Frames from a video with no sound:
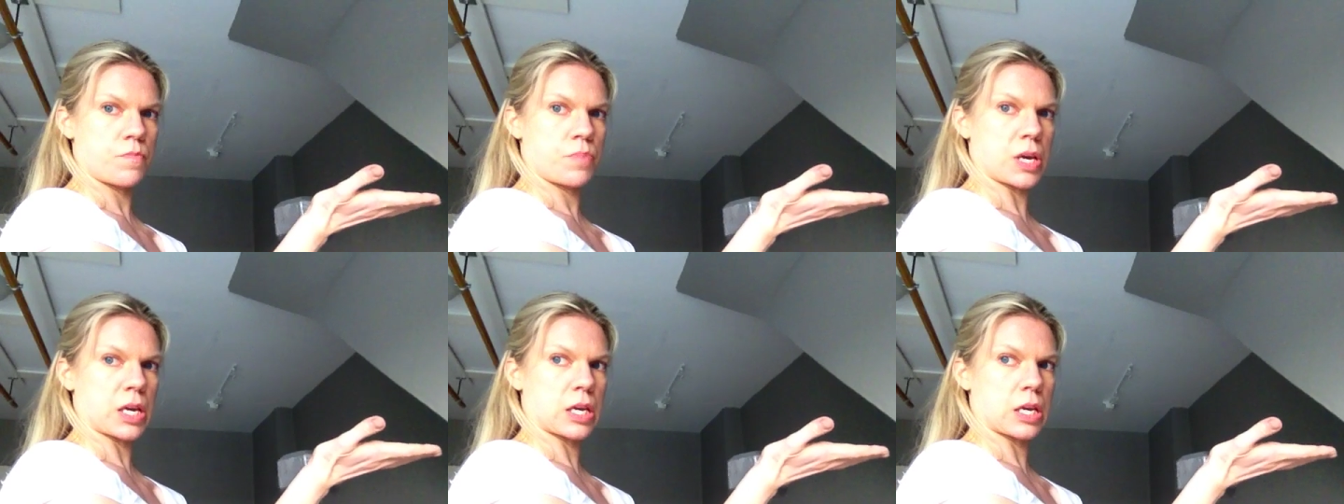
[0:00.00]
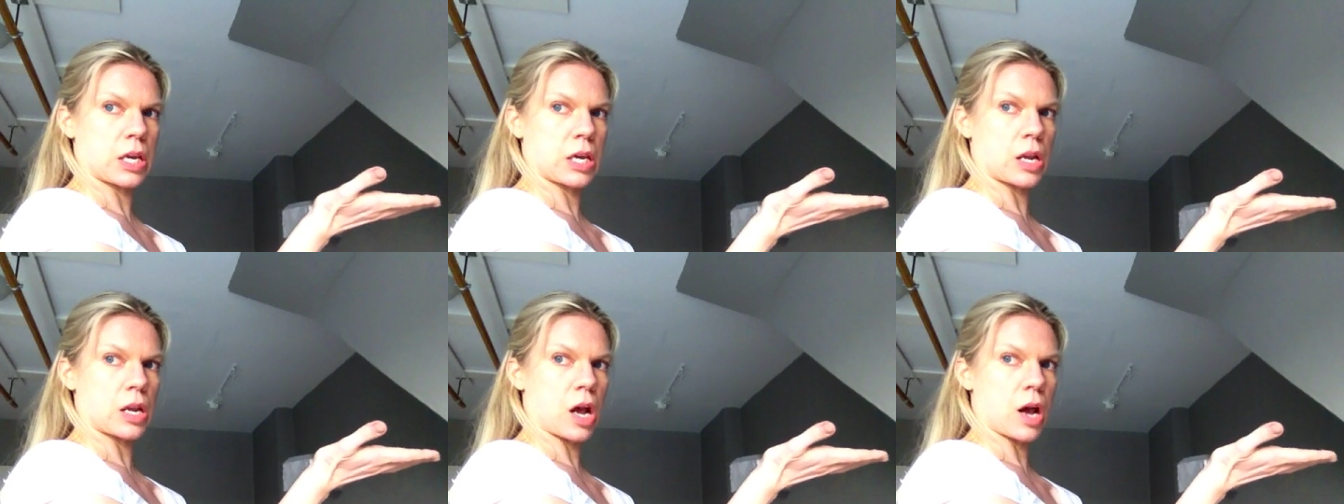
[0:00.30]

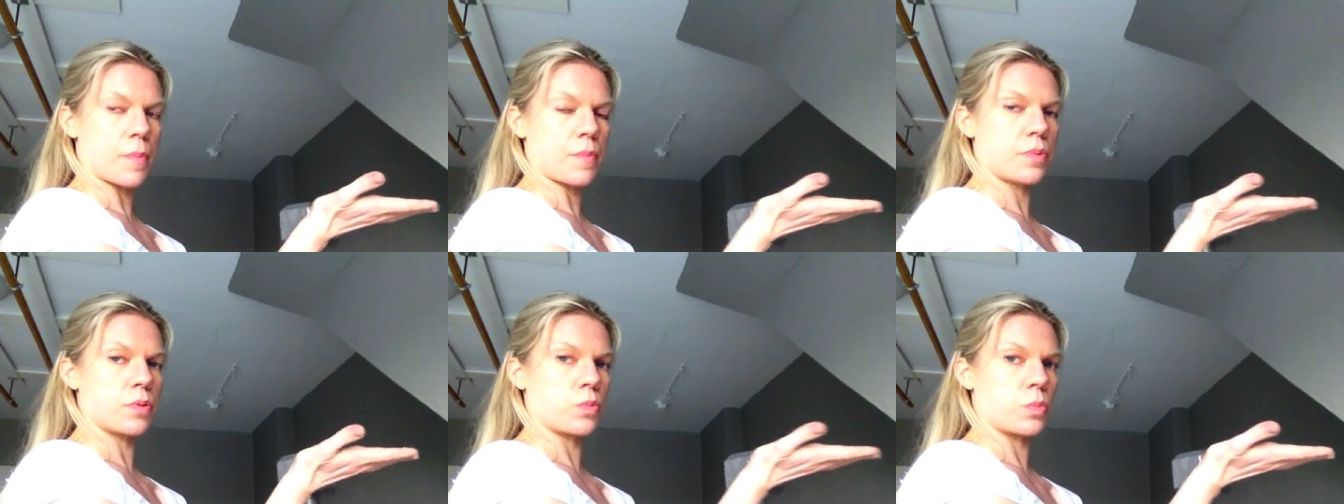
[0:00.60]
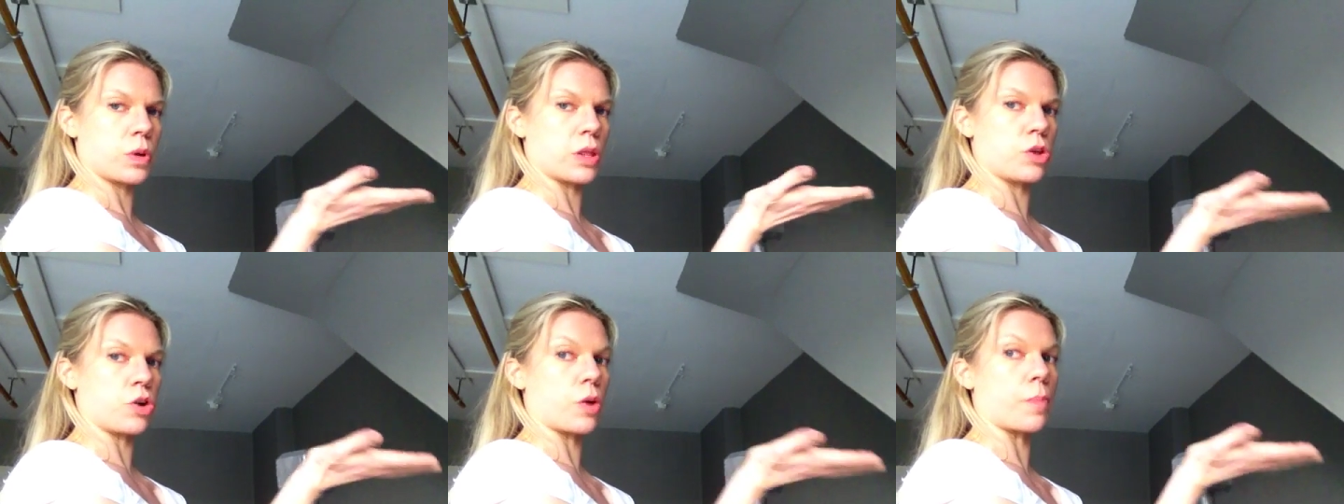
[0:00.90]
picking it up
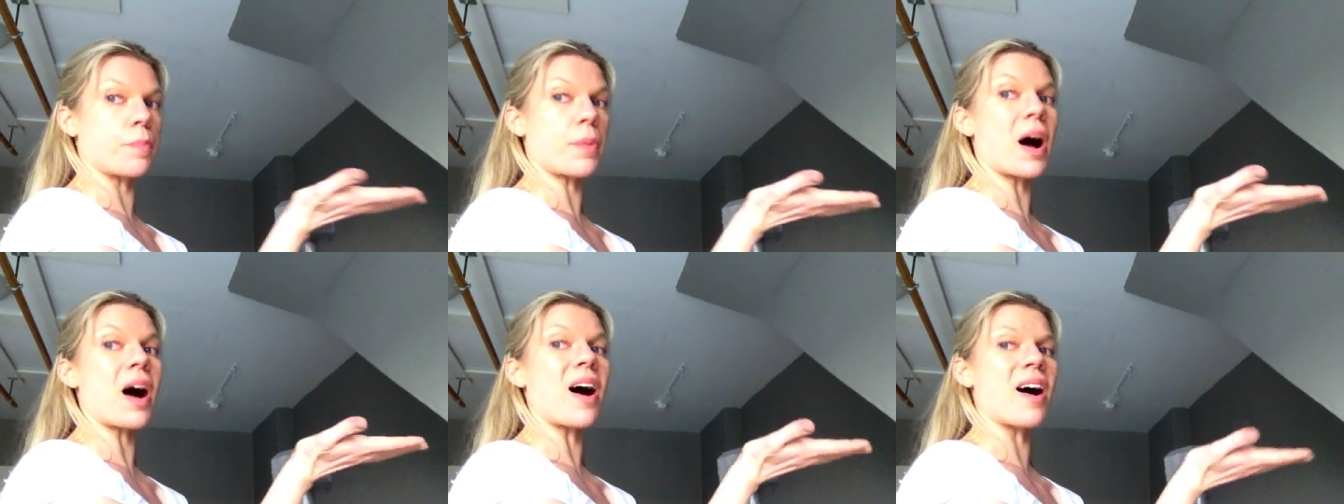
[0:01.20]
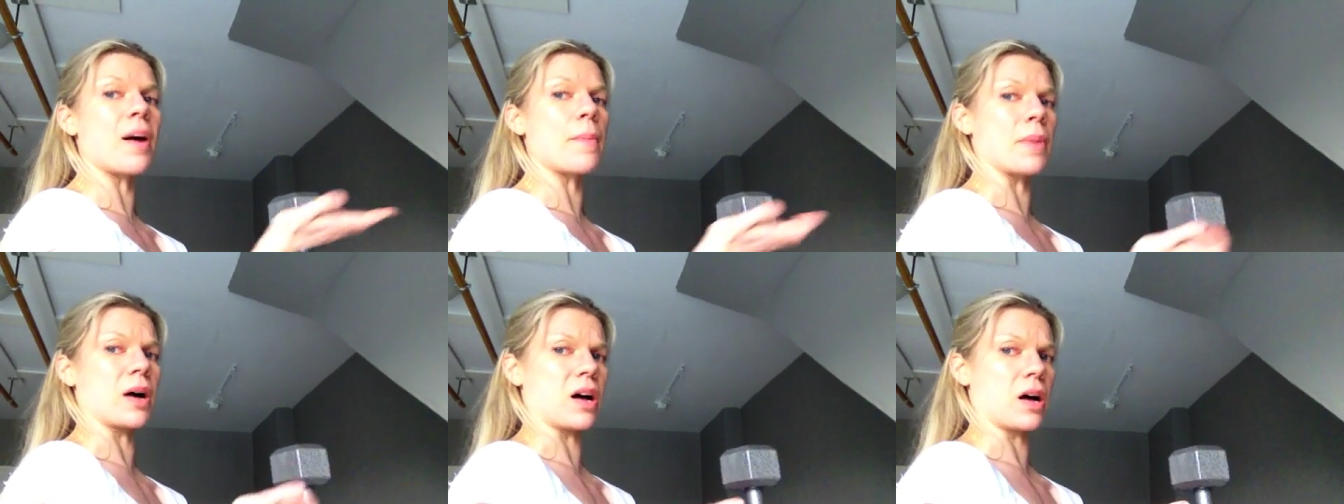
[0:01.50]
with your
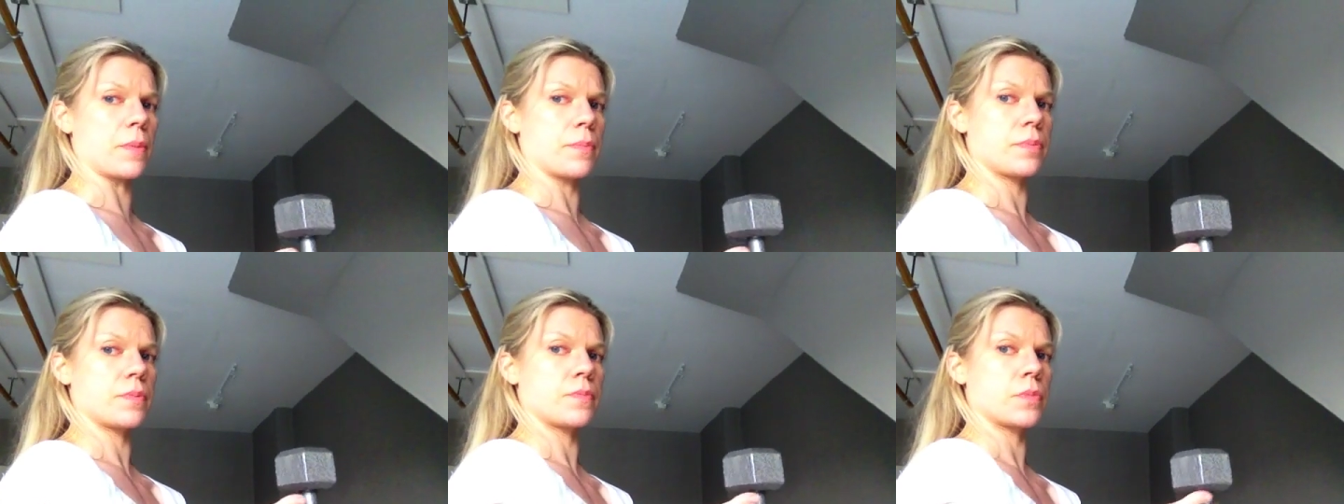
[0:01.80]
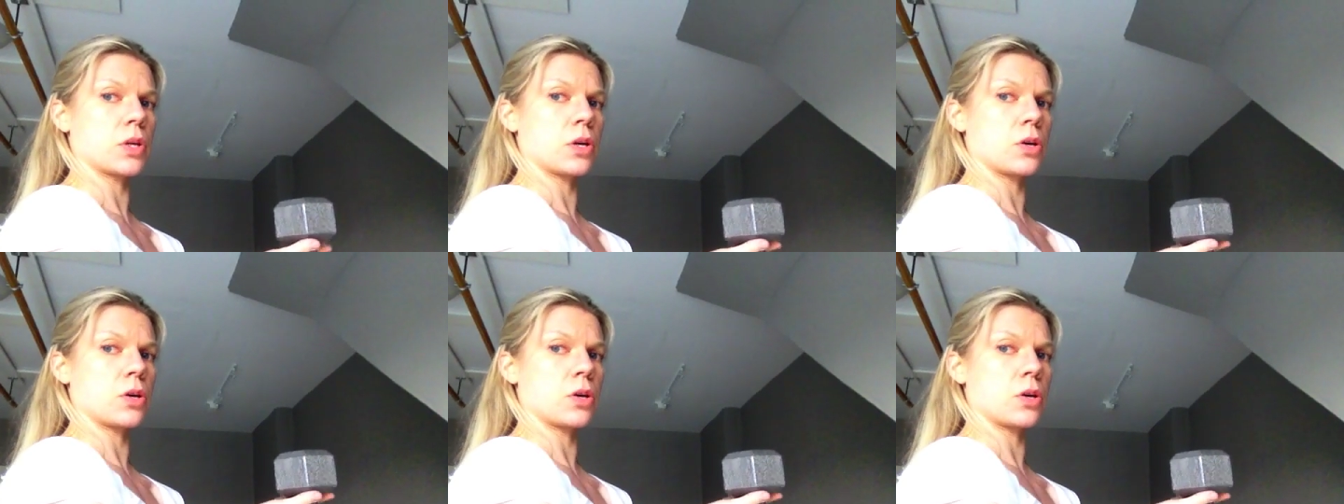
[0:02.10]
palm up.